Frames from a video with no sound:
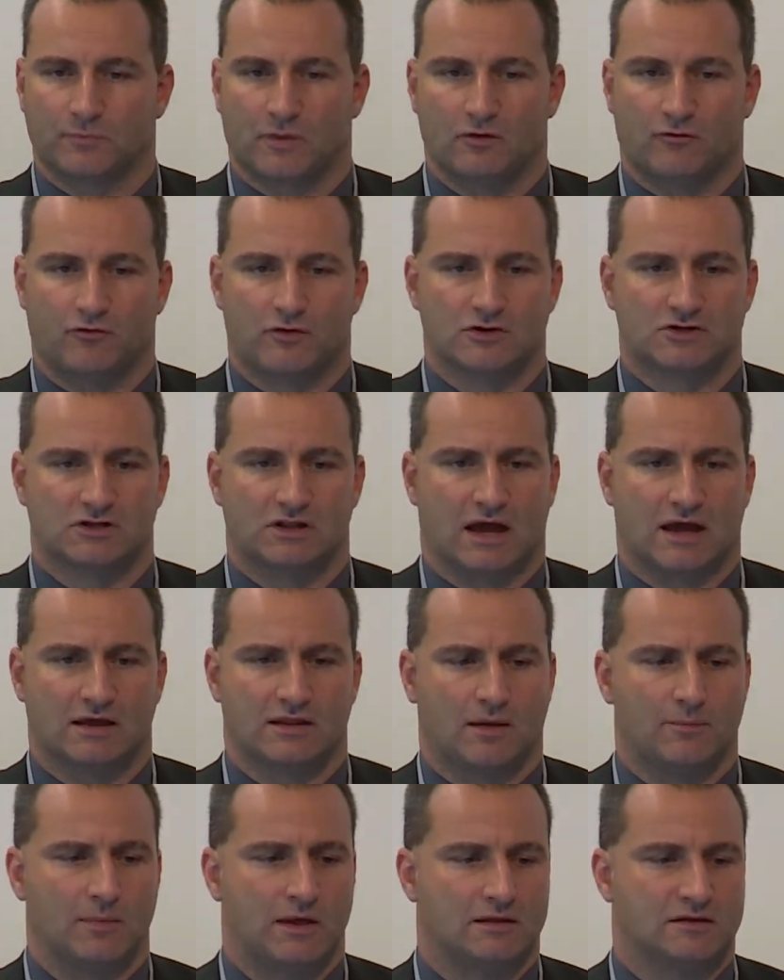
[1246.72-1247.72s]
The first line,
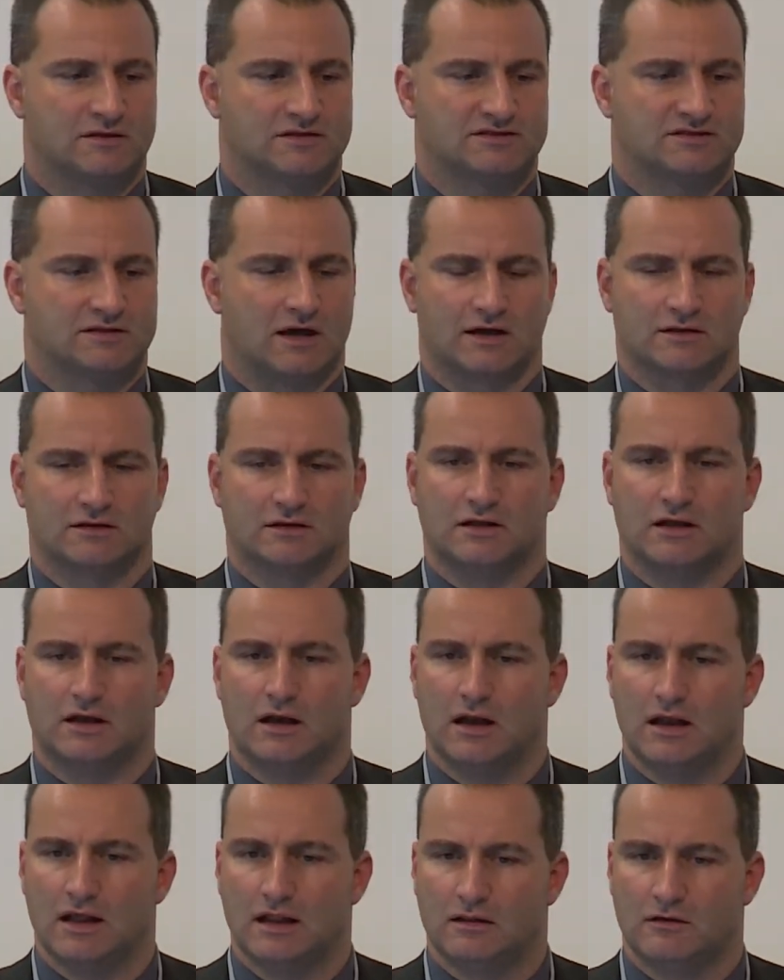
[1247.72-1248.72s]
I mean, that started in
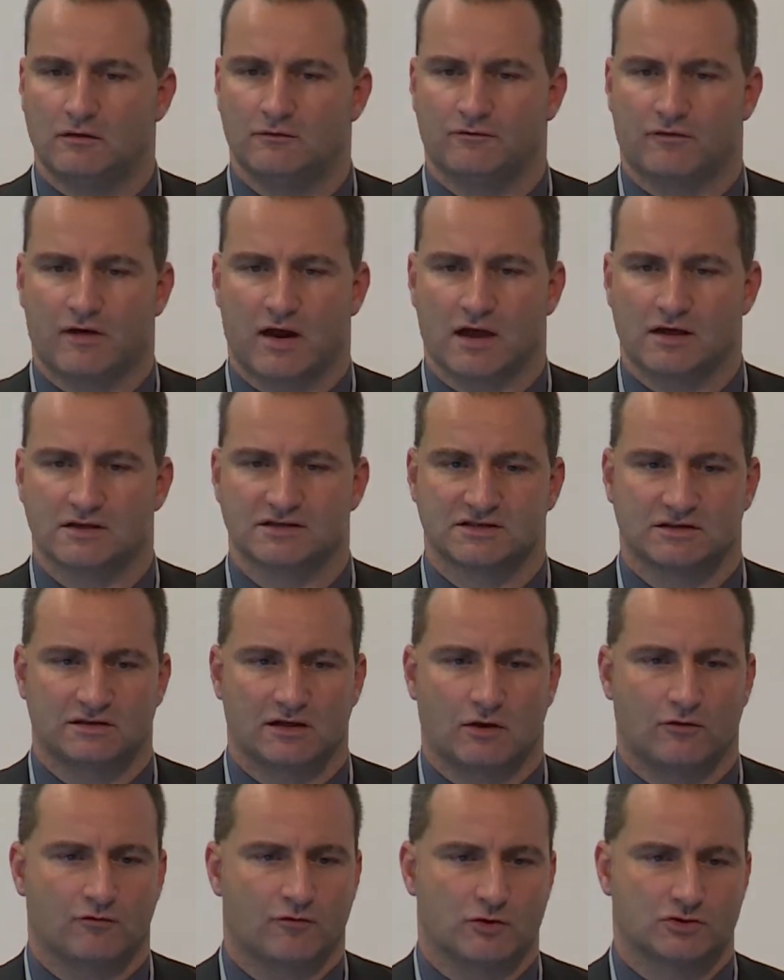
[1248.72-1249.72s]
Lille in France, and
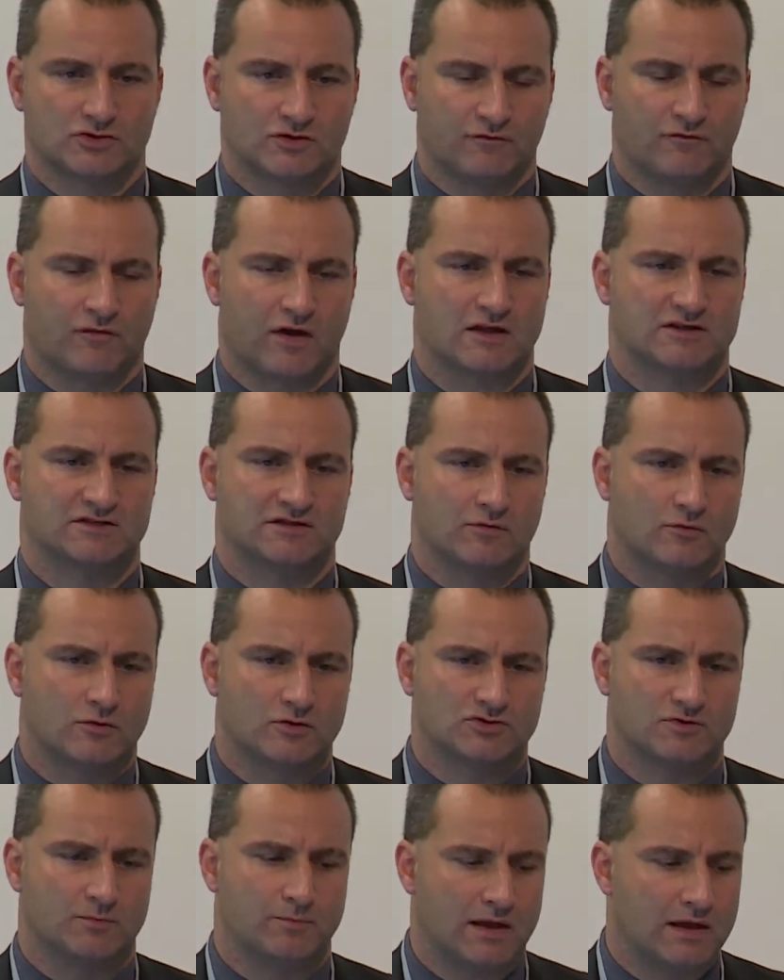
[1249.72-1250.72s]
then, of course, in France there
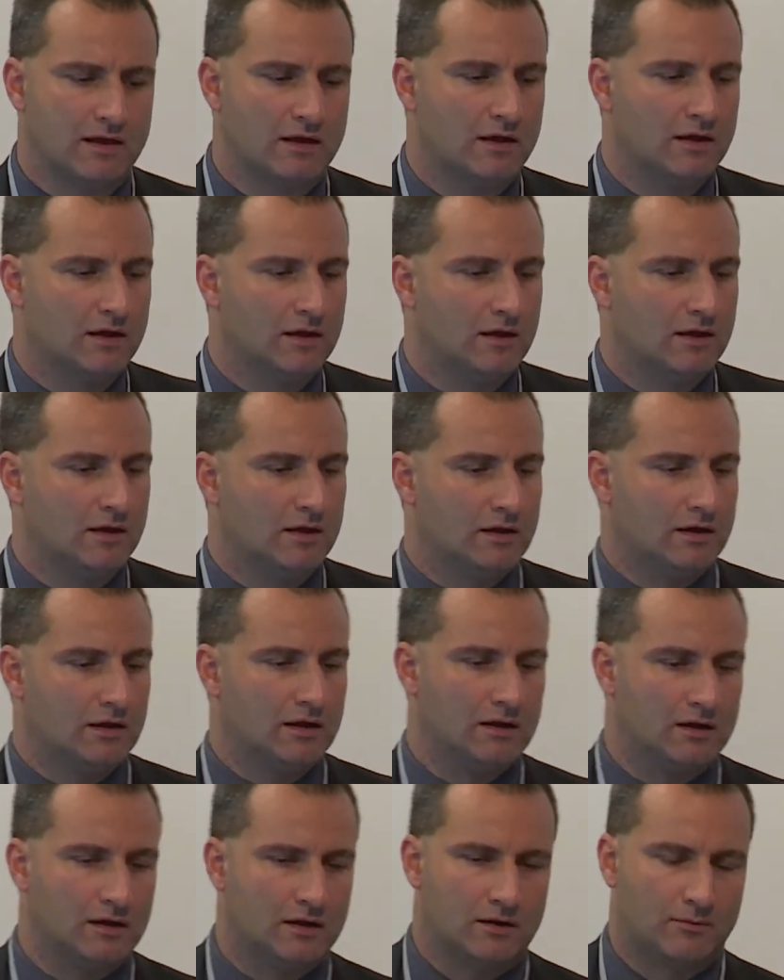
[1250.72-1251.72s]
was a big
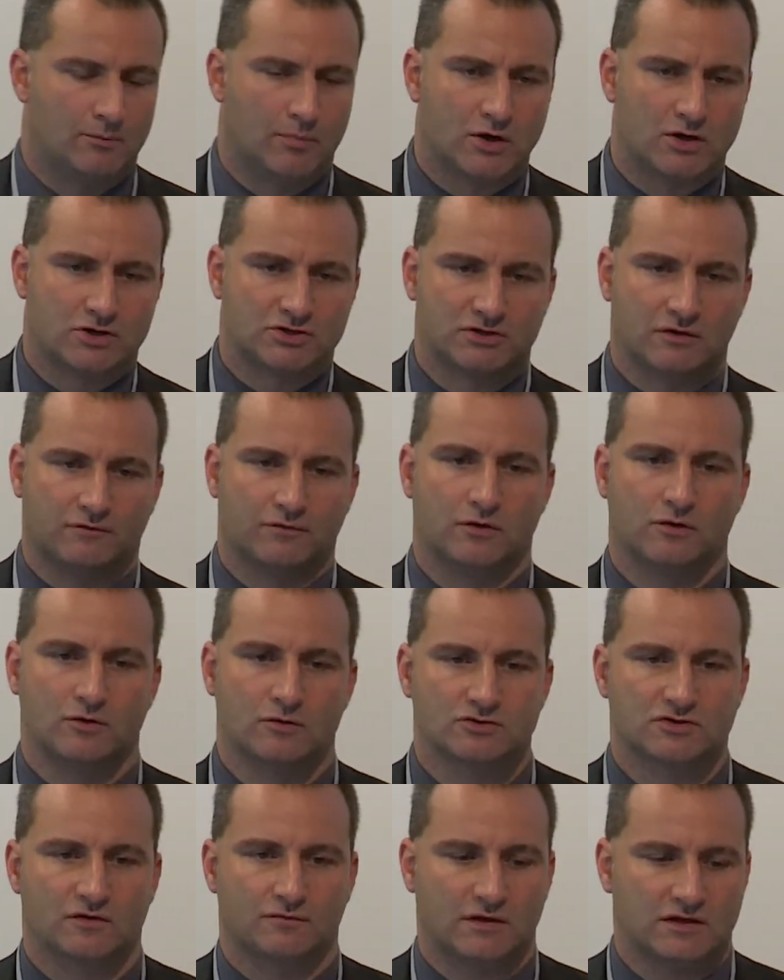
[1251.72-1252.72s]
uh, burst of the
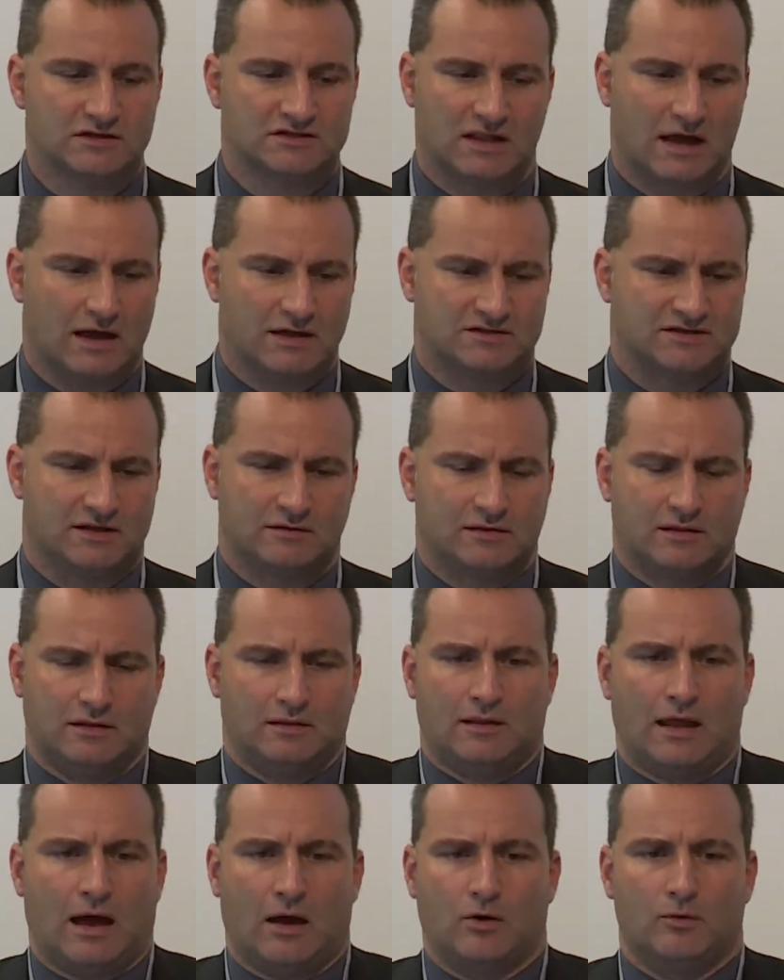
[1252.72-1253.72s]
use of these lines, and
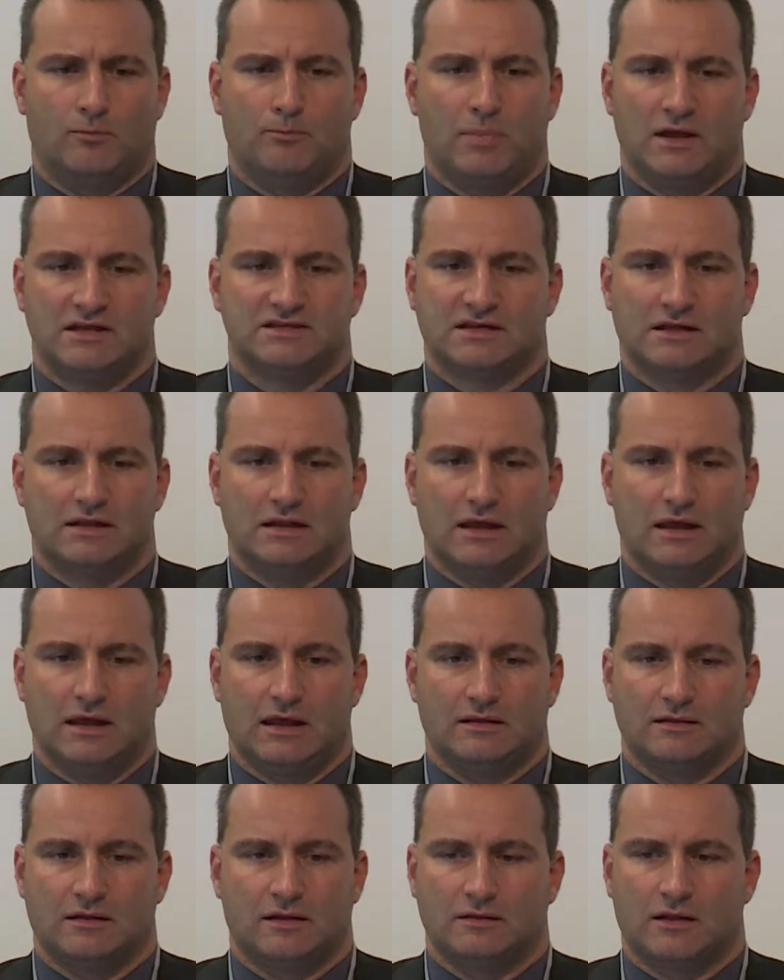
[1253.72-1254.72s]
now
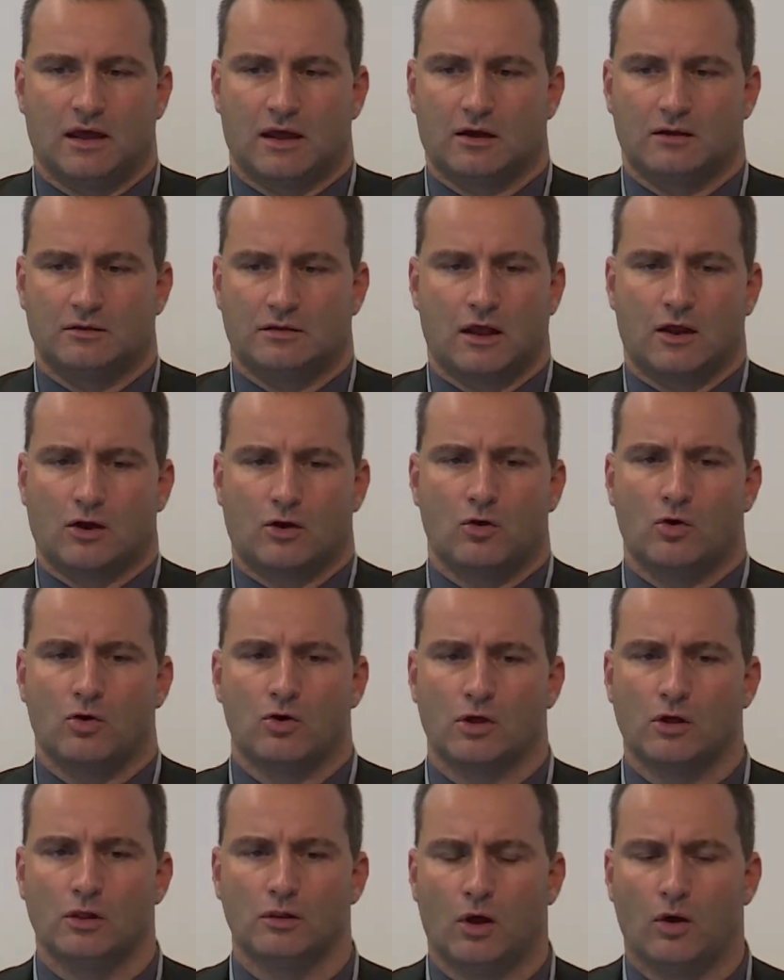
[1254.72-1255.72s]
basically they're, they're
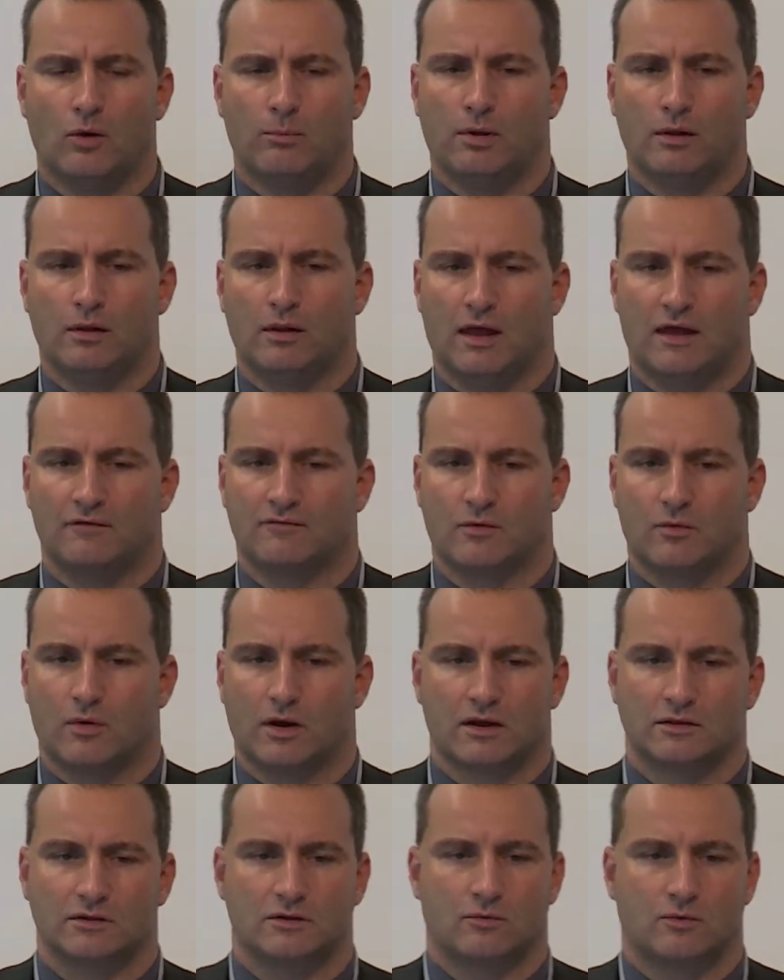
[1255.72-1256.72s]
going global everywhere
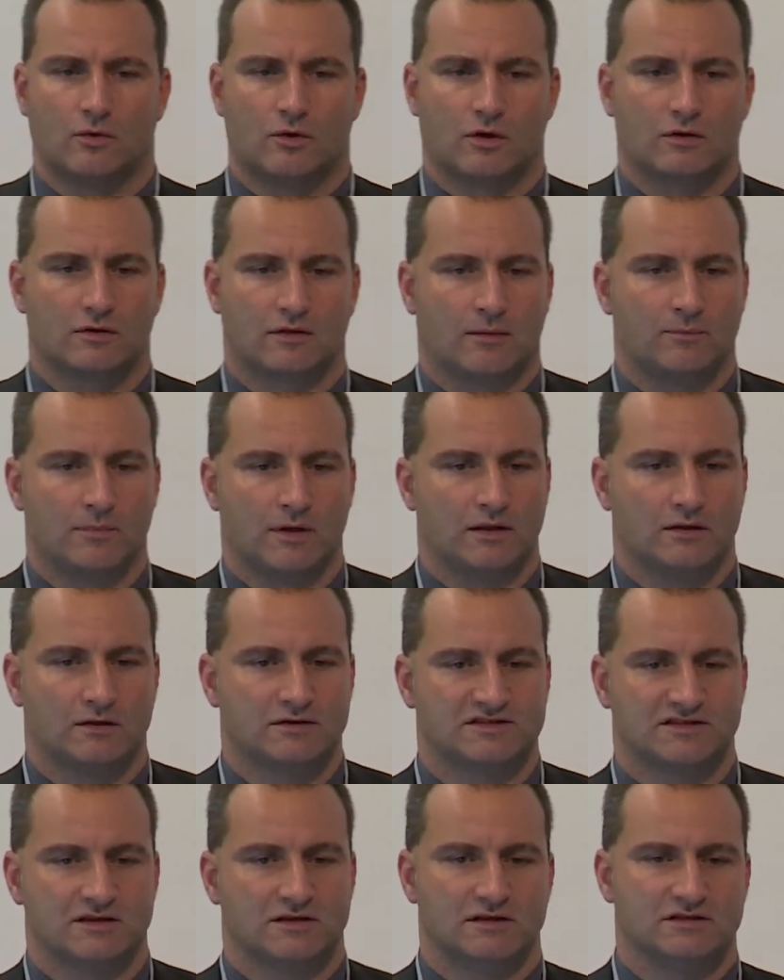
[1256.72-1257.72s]
in the world. I mean,
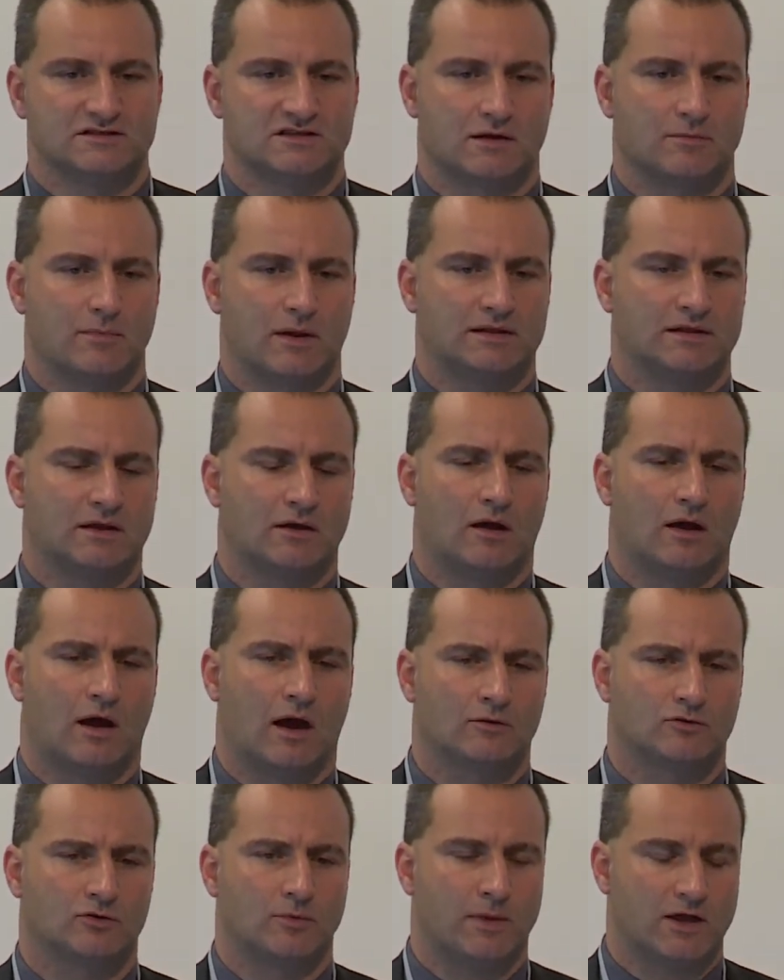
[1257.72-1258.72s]
cities are betting on
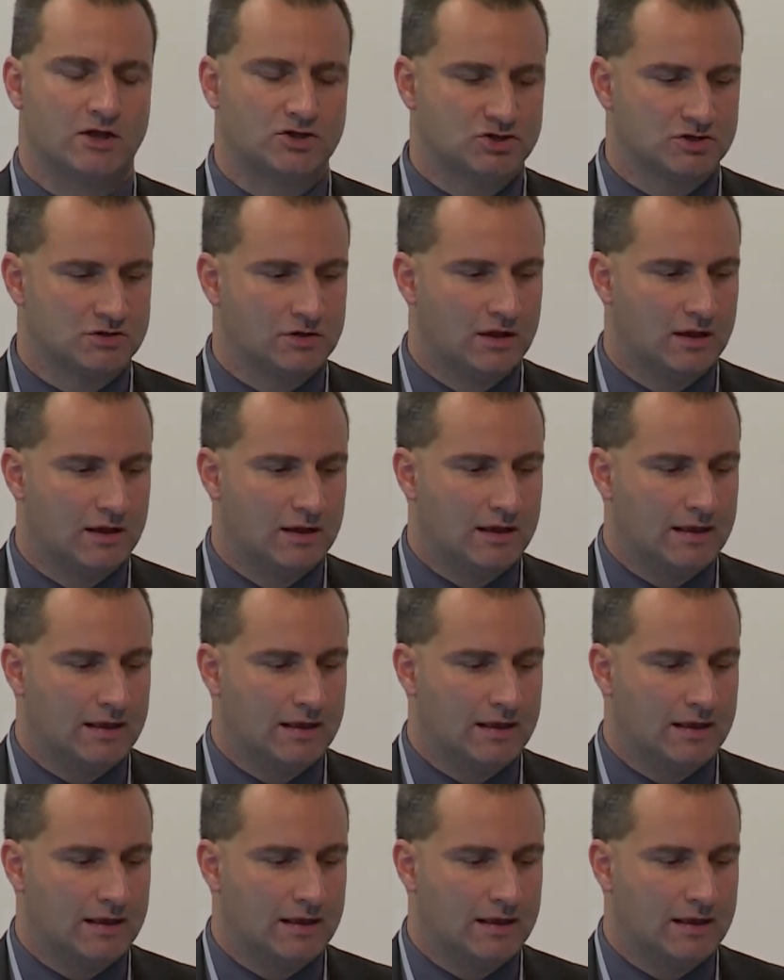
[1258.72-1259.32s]
automation.